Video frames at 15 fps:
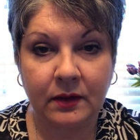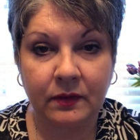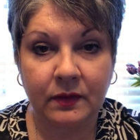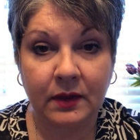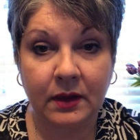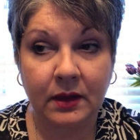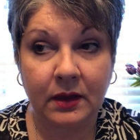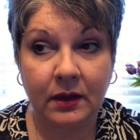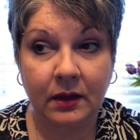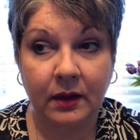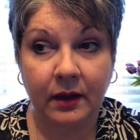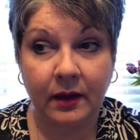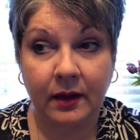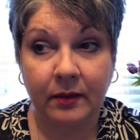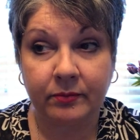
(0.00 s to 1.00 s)
the
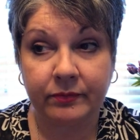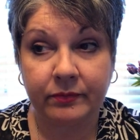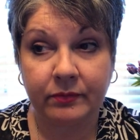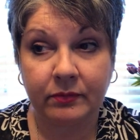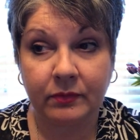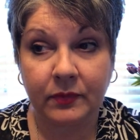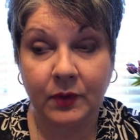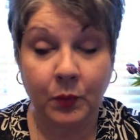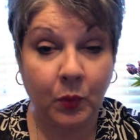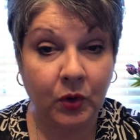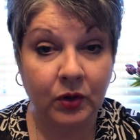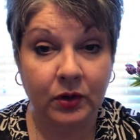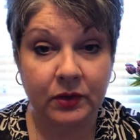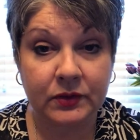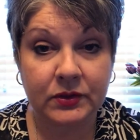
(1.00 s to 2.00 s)

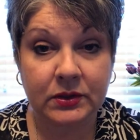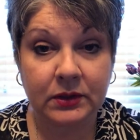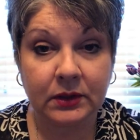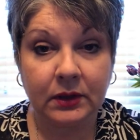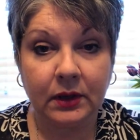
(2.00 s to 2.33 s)
world.